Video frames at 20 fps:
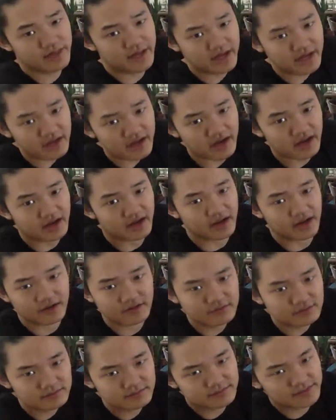theta?
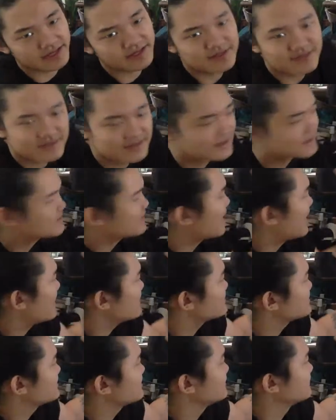That's just
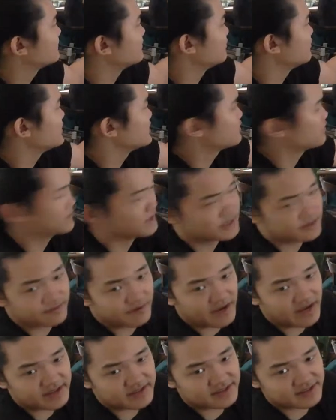asking for which one is
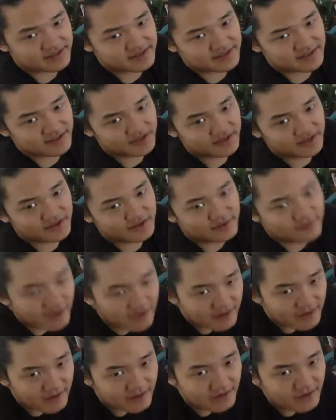fastest here,
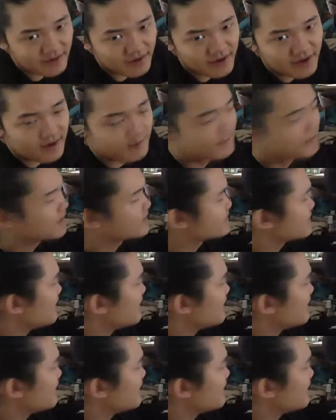right? Because